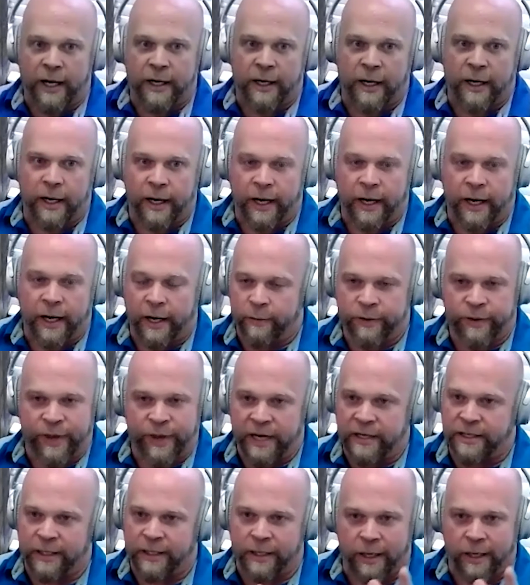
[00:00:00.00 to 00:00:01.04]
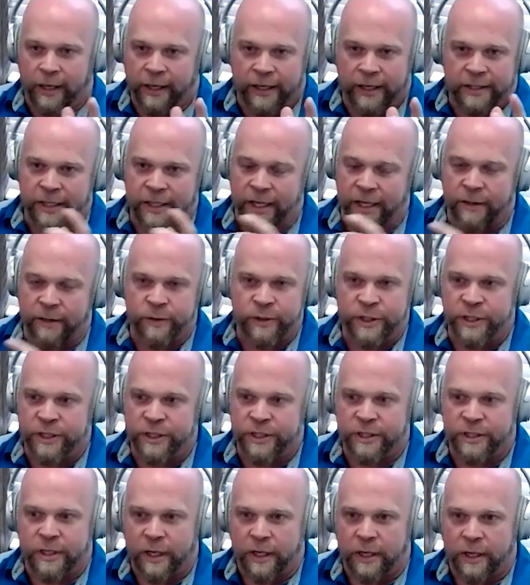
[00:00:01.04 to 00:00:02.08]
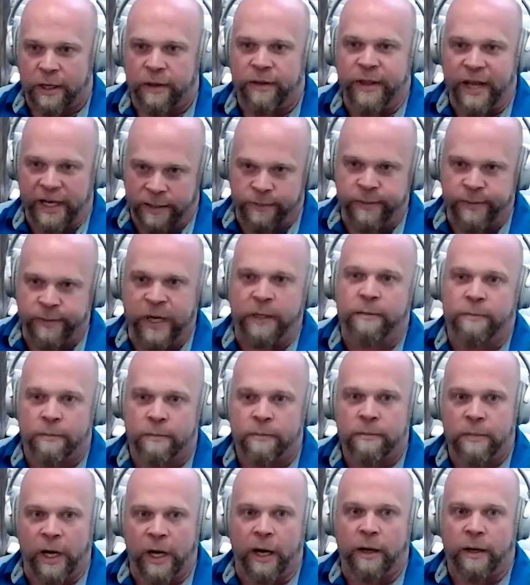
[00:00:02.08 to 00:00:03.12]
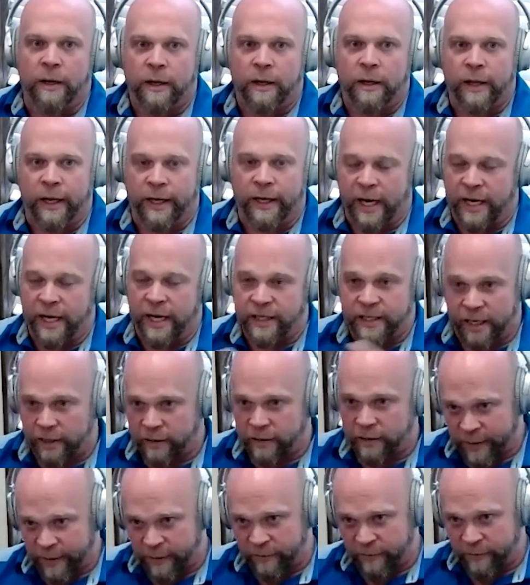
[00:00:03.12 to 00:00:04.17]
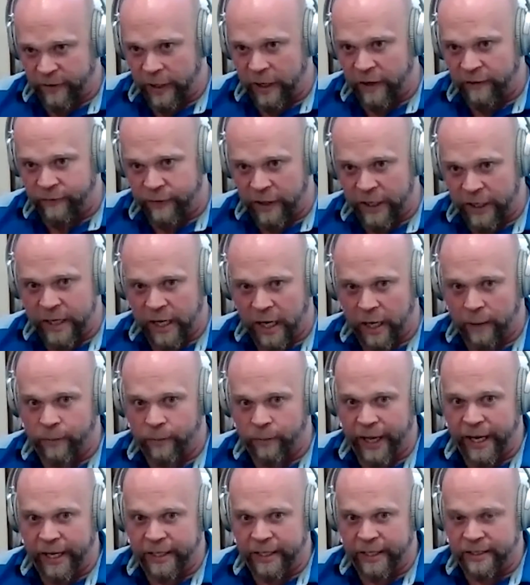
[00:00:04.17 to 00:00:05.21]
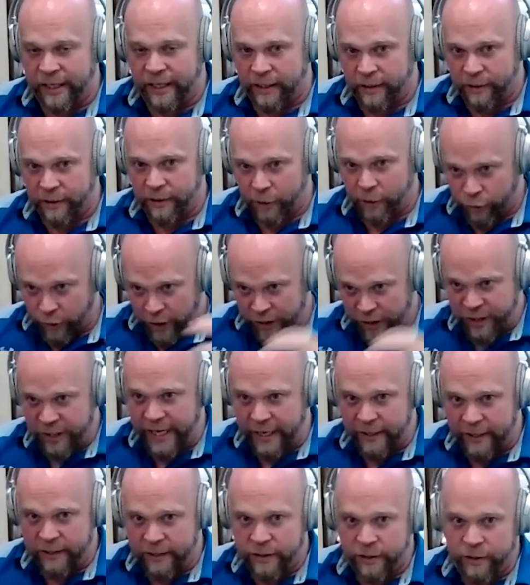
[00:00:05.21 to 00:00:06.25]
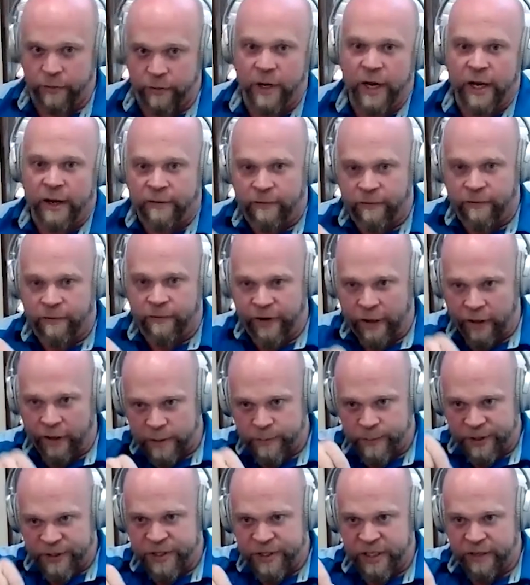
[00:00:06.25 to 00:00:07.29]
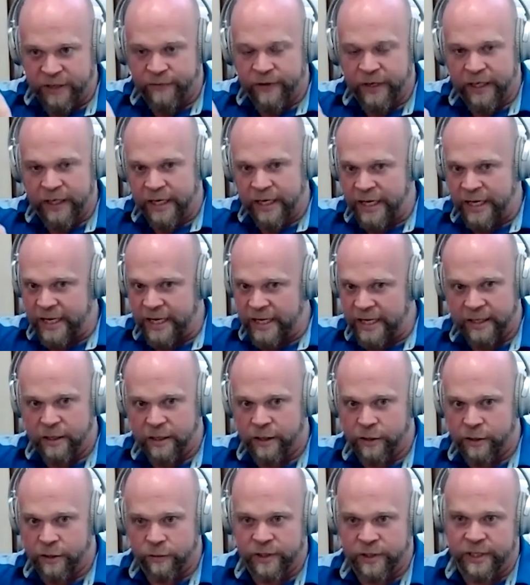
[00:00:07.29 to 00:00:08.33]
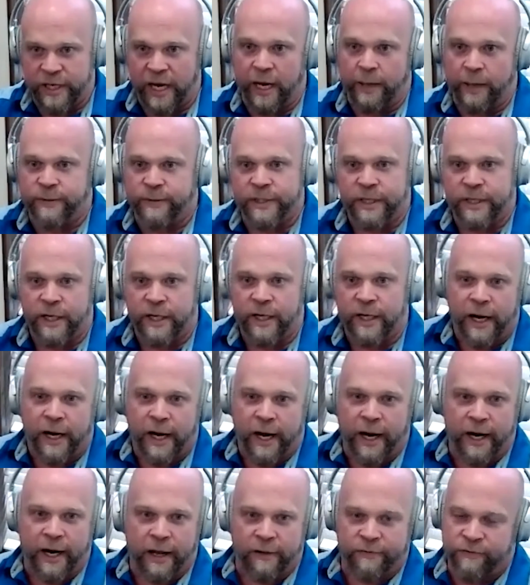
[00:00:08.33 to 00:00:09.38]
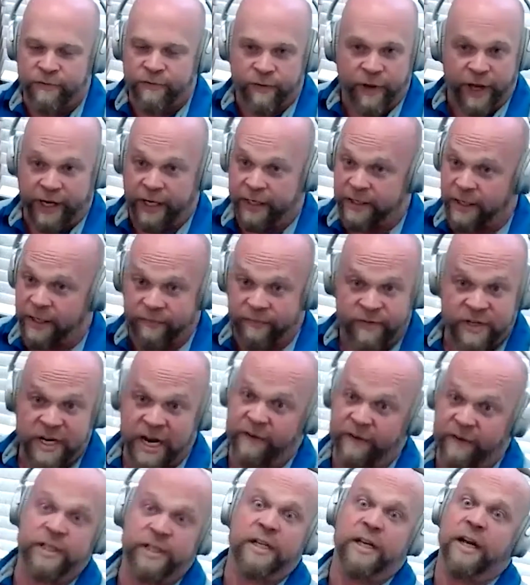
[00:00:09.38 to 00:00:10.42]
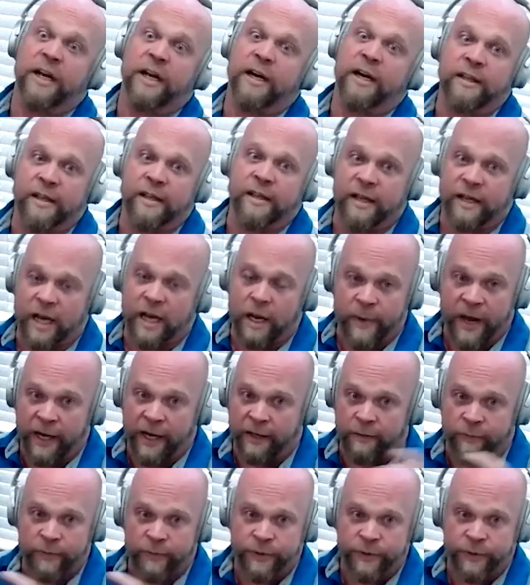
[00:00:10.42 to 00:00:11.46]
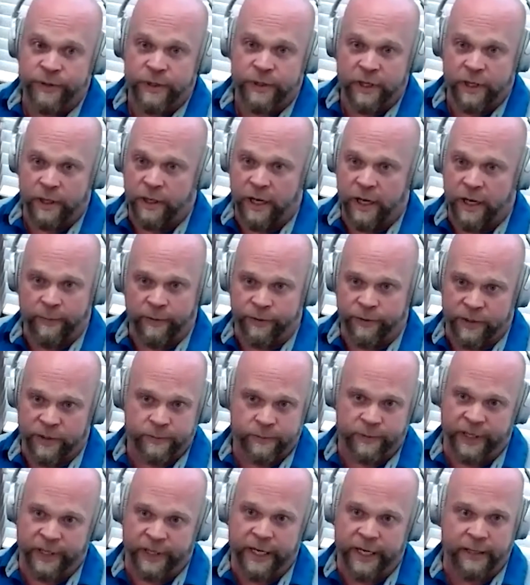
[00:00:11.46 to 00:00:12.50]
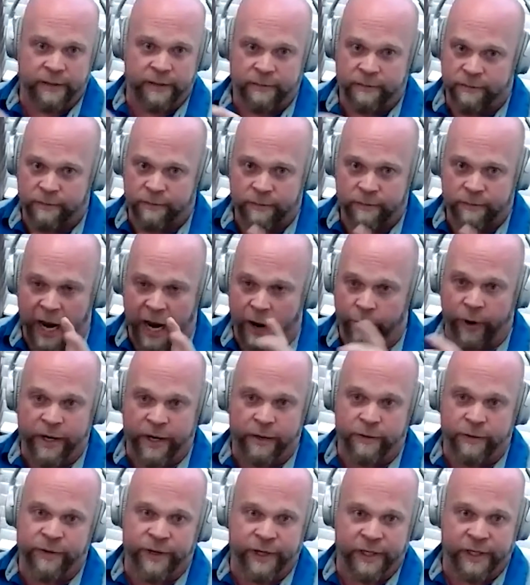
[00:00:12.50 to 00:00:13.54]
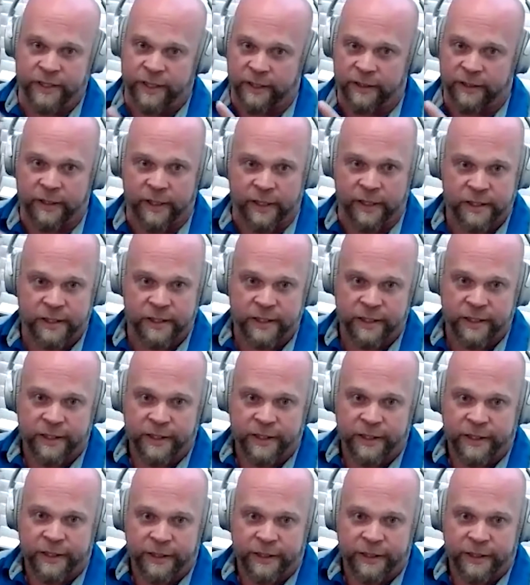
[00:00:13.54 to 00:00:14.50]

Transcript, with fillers: And it, that's, like I said, it was just, that's me. Yeah. Like I take something very, very complex and I crunch it down into very specific, easy to do steps. And I've, like I said, I've never seen anything that came back and was able to explain how I do things like this.